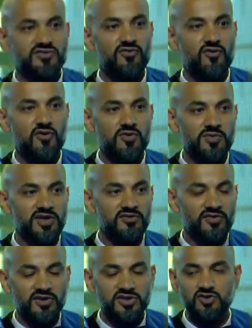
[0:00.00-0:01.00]
forming
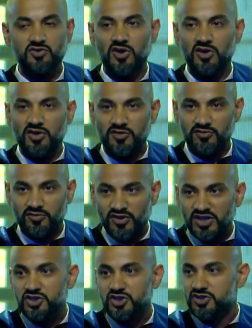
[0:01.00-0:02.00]
very strong
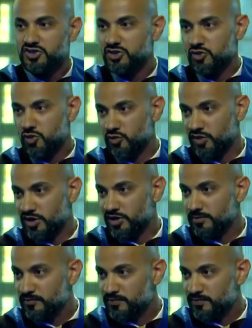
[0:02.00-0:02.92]
convictions in Judy.